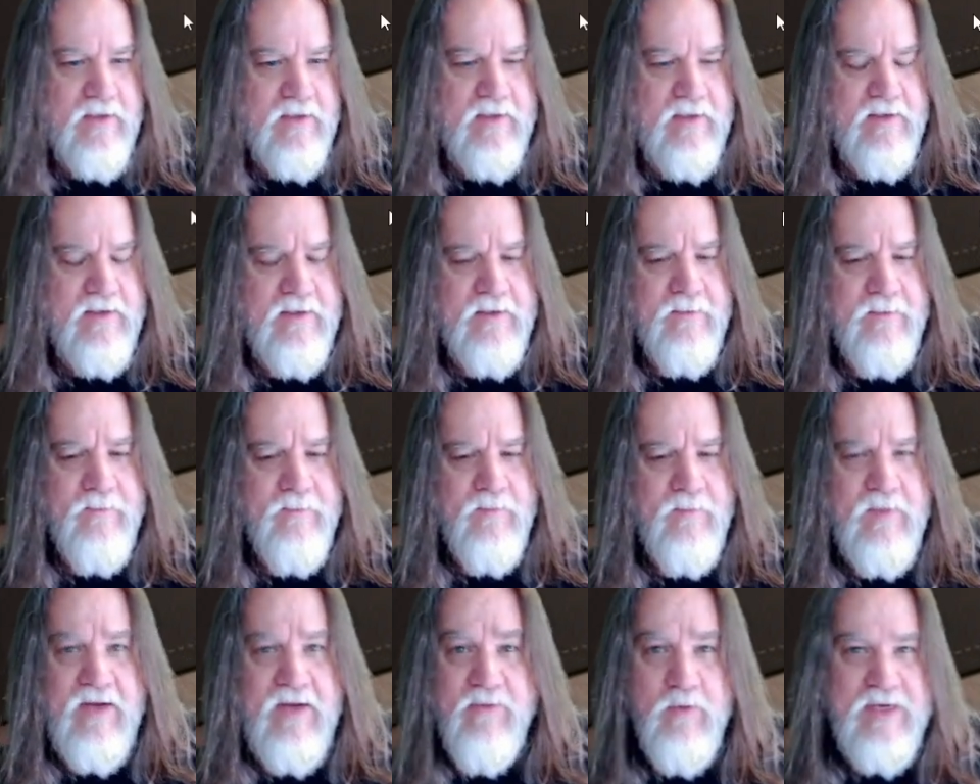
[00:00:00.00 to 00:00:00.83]

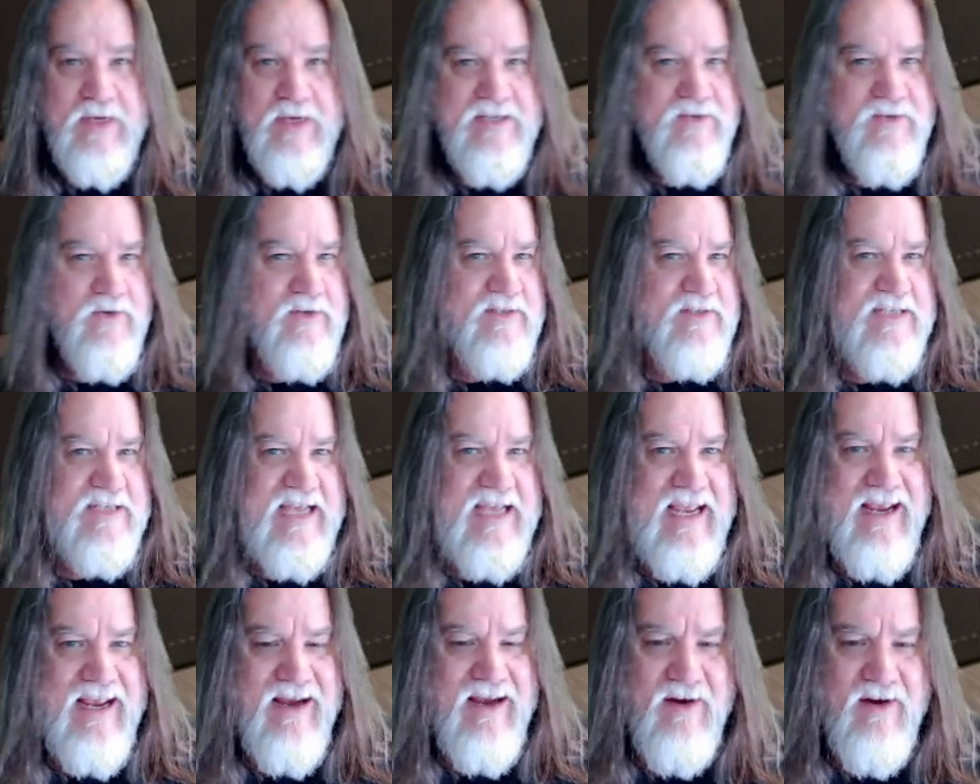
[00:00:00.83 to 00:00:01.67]
Otherwise known as a
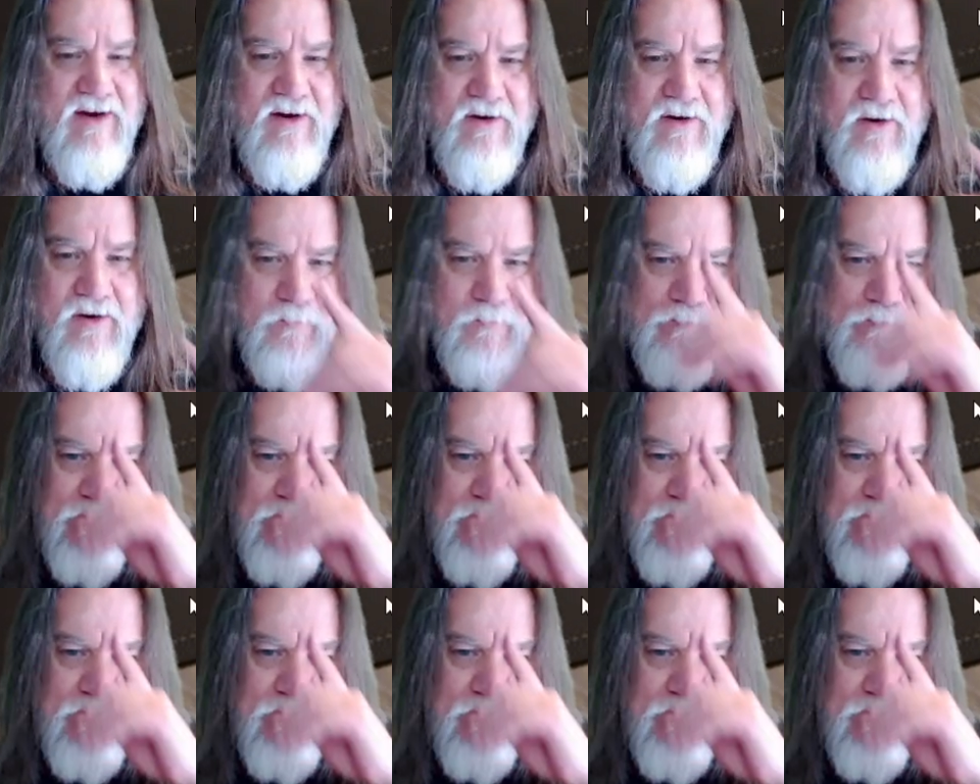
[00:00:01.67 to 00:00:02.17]
hare?